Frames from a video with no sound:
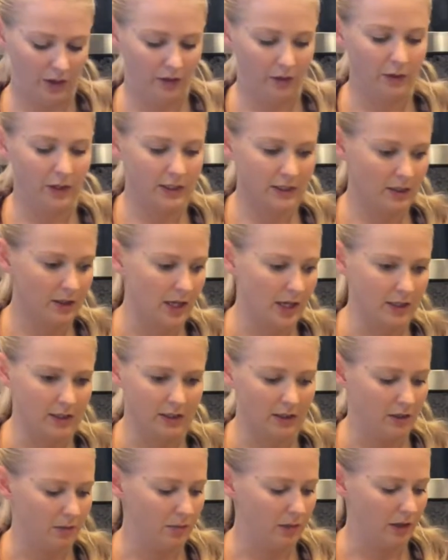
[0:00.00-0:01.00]
right, the rest of that's
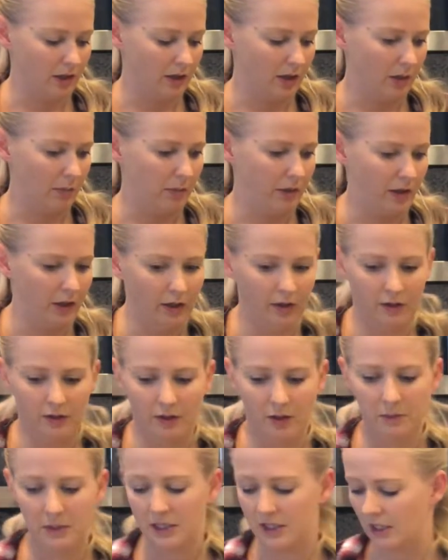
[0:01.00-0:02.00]
gonna be a cupcake.
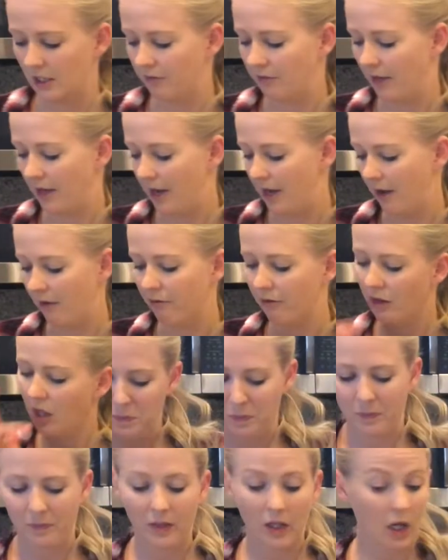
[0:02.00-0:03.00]
Let me see if I have
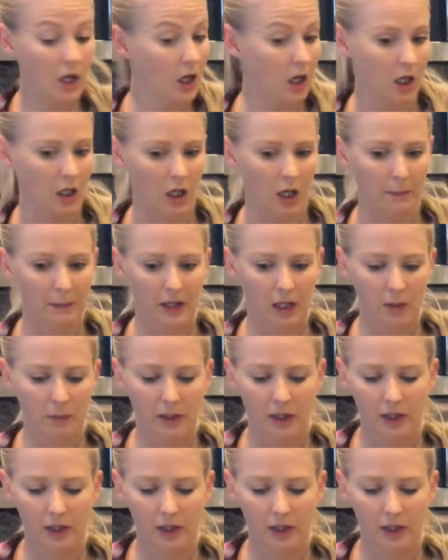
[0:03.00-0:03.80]
a cupcake